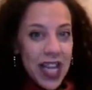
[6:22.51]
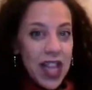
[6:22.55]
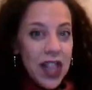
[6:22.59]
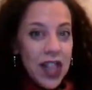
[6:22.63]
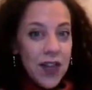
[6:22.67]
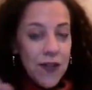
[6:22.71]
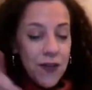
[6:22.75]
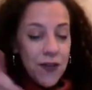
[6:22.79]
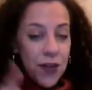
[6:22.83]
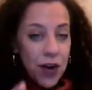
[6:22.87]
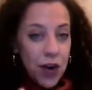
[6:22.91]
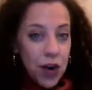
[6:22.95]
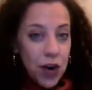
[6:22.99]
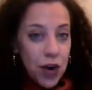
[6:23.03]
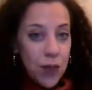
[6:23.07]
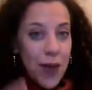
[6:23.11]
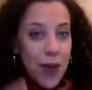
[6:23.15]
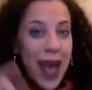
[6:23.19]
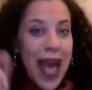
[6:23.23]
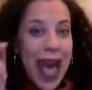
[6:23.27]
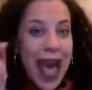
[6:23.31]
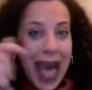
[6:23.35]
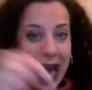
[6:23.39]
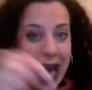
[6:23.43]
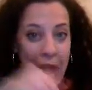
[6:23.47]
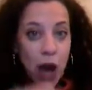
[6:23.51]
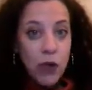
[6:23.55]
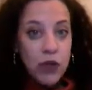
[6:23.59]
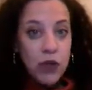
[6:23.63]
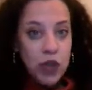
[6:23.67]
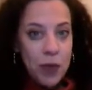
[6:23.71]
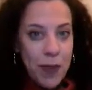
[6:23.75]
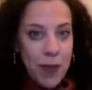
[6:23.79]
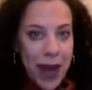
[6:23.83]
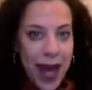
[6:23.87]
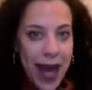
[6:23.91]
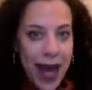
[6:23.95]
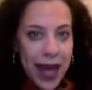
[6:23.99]
the verb how
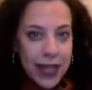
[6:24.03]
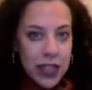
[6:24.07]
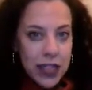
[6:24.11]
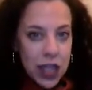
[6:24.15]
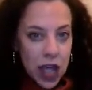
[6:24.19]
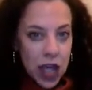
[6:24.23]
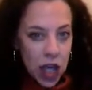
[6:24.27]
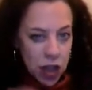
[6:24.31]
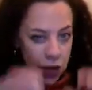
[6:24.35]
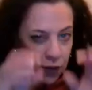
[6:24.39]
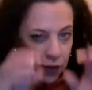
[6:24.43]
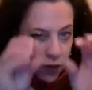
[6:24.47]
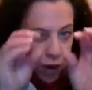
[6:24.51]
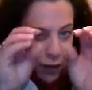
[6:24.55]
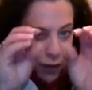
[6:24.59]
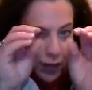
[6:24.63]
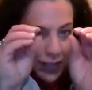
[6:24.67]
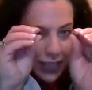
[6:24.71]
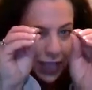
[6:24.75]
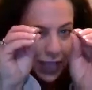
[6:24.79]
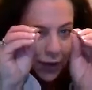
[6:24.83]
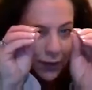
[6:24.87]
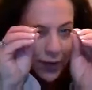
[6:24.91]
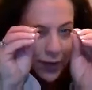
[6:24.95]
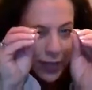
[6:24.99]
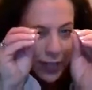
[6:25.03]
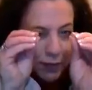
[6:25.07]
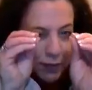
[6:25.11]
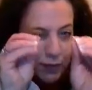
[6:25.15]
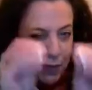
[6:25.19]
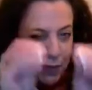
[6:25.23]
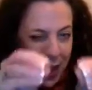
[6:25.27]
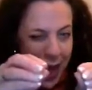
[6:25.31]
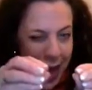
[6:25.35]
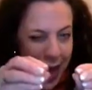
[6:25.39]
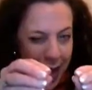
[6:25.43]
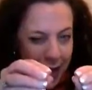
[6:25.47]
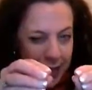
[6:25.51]
to pat. The verb itself is
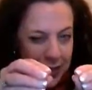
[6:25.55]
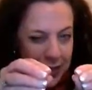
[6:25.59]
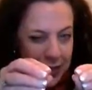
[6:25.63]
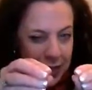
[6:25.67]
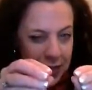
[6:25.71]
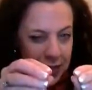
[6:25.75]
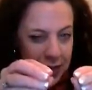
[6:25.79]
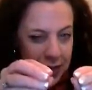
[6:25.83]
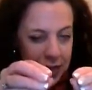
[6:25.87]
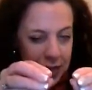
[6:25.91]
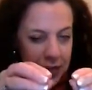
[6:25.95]
pat.